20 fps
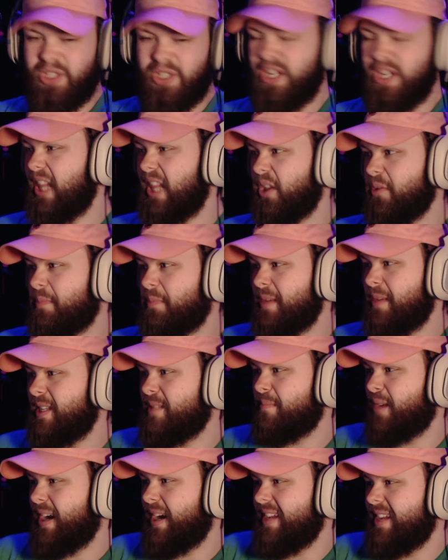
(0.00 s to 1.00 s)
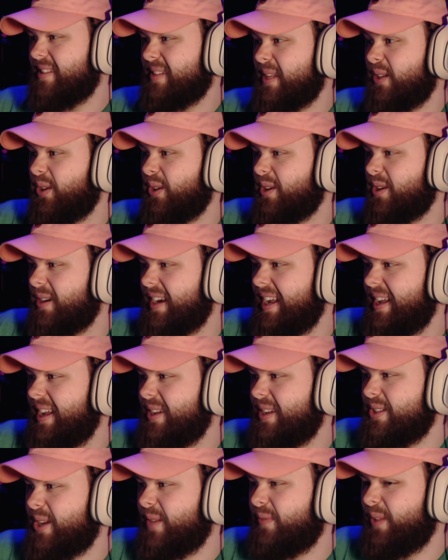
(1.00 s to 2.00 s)
She had a little piece of brain skittle on her
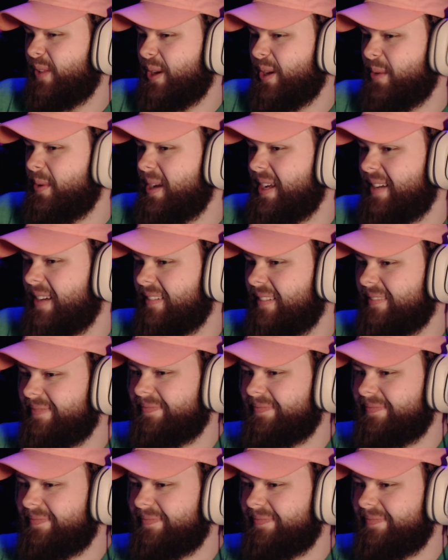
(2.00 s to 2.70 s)
hand. She had to flick away.